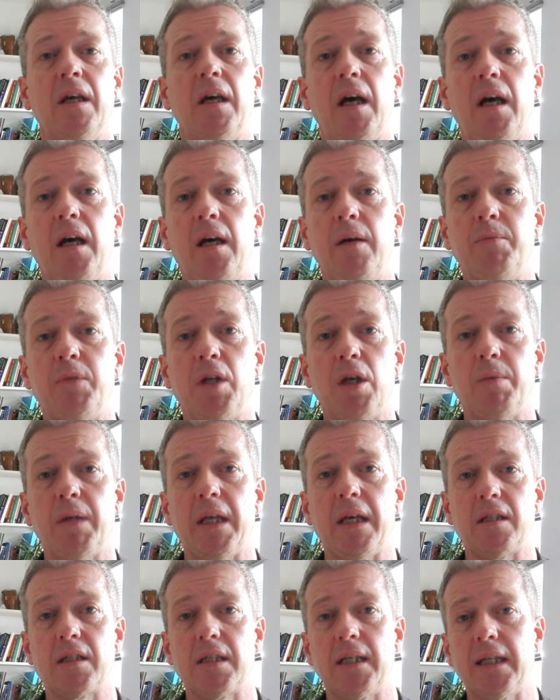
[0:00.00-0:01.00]

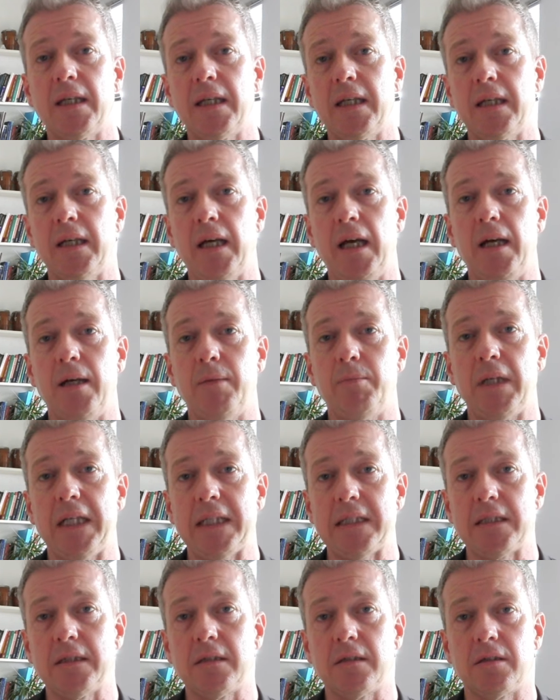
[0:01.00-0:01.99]
Nobody actually
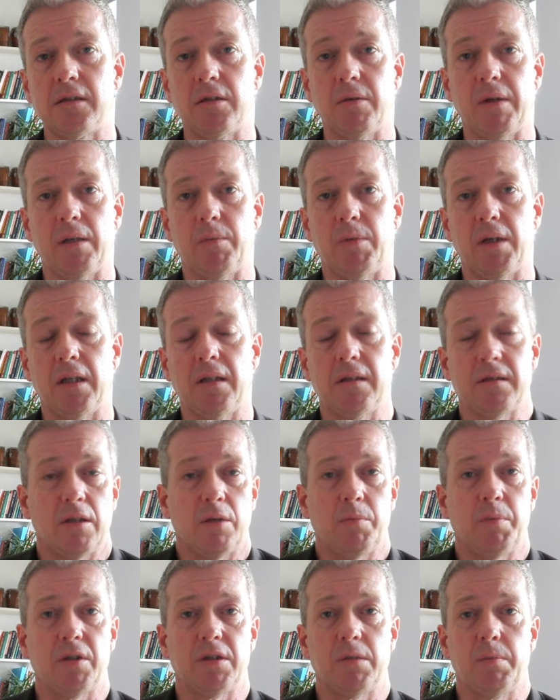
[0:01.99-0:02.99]
listens to anybody. There's
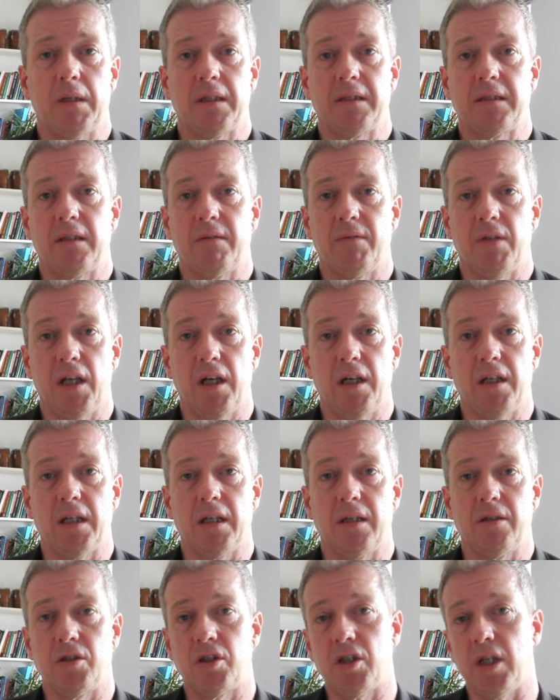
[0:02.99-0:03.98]
no possibility of
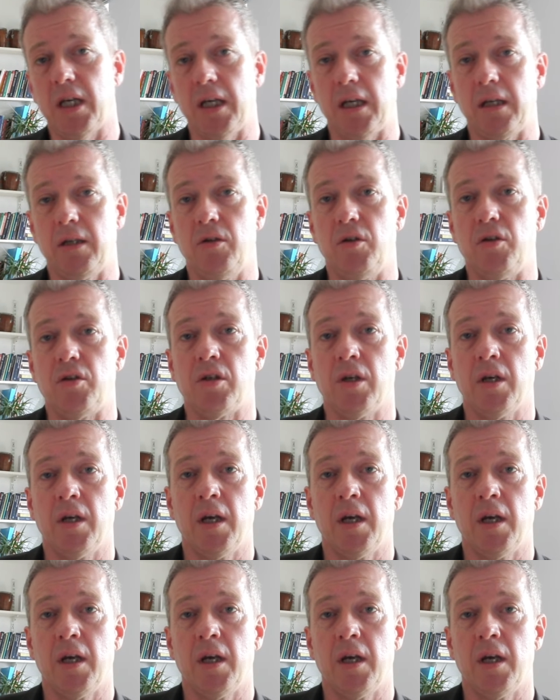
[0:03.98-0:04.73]
learning and change.